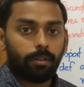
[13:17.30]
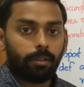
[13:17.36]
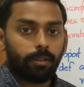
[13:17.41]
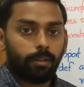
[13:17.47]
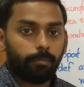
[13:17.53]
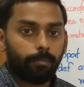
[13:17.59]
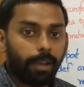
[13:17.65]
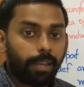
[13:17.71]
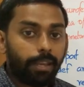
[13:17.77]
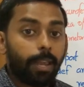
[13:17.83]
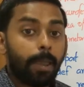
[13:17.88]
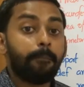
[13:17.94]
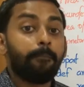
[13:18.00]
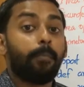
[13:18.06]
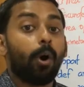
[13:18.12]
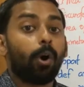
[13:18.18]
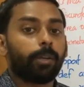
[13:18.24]
by
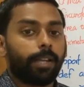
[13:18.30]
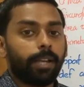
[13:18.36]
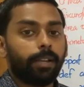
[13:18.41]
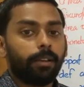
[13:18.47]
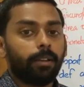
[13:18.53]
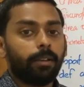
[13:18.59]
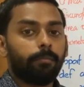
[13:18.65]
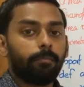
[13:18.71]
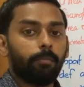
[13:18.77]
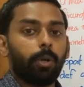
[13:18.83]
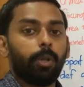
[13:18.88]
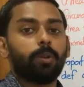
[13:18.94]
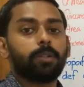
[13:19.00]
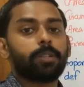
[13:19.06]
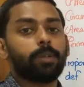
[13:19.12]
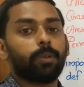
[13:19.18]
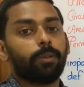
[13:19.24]
importing
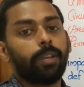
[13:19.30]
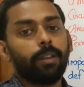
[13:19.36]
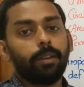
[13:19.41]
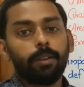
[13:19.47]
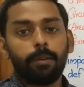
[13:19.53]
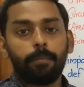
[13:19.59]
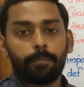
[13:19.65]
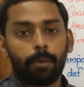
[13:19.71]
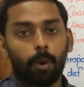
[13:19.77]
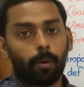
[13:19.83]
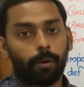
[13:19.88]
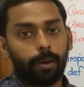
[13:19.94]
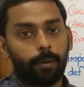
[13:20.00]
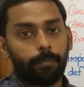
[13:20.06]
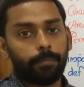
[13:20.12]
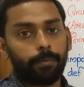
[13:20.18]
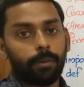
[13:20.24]
modules to the
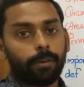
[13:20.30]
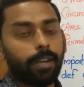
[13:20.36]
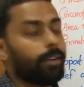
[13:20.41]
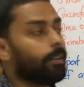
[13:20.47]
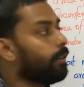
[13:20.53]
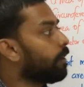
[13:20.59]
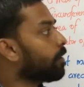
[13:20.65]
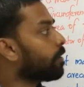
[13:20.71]
program, okay.